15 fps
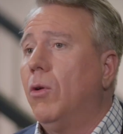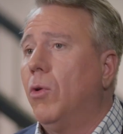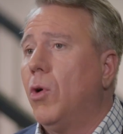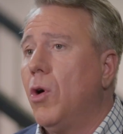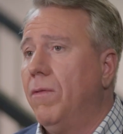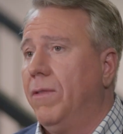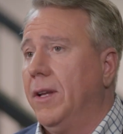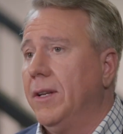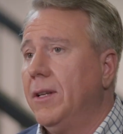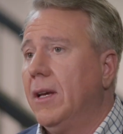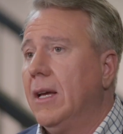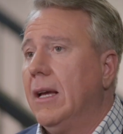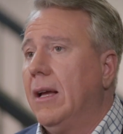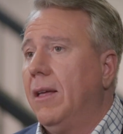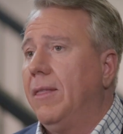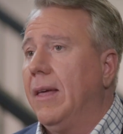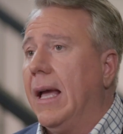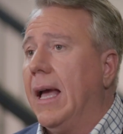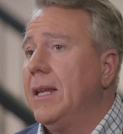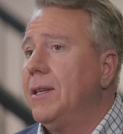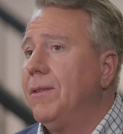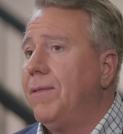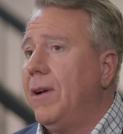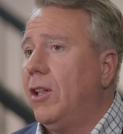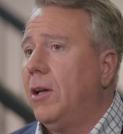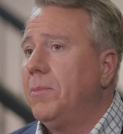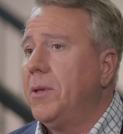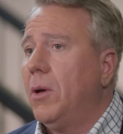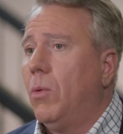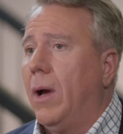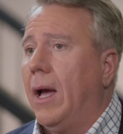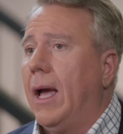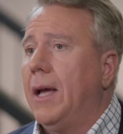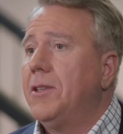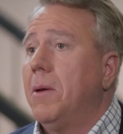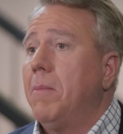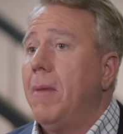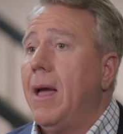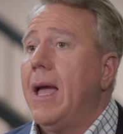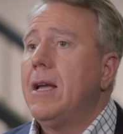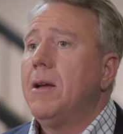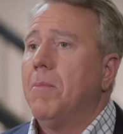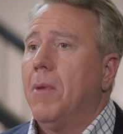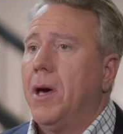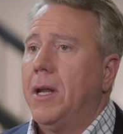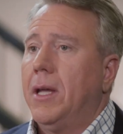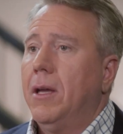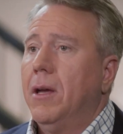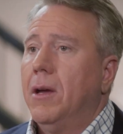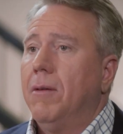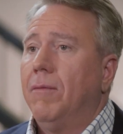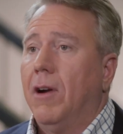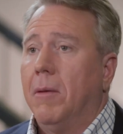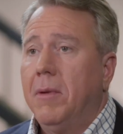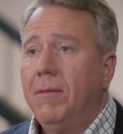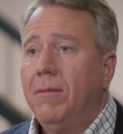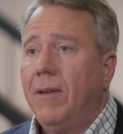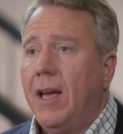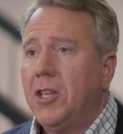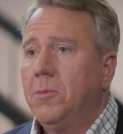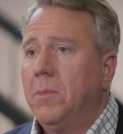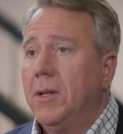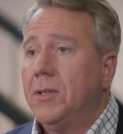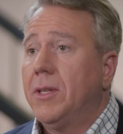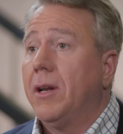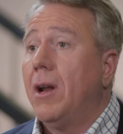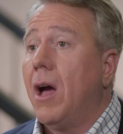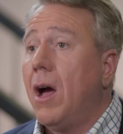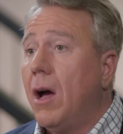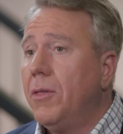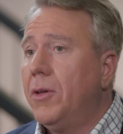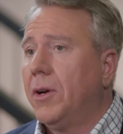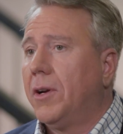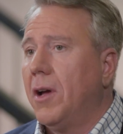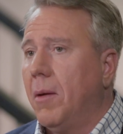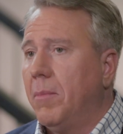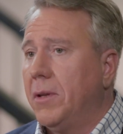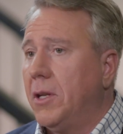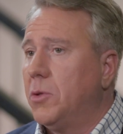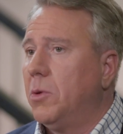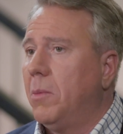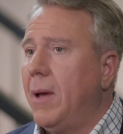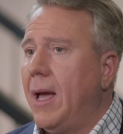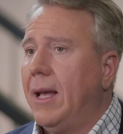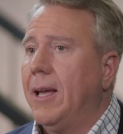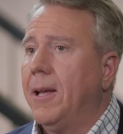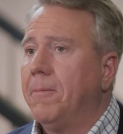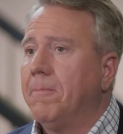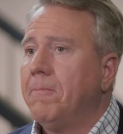Rovent, they had developed a way to make money from investments that other companies were making.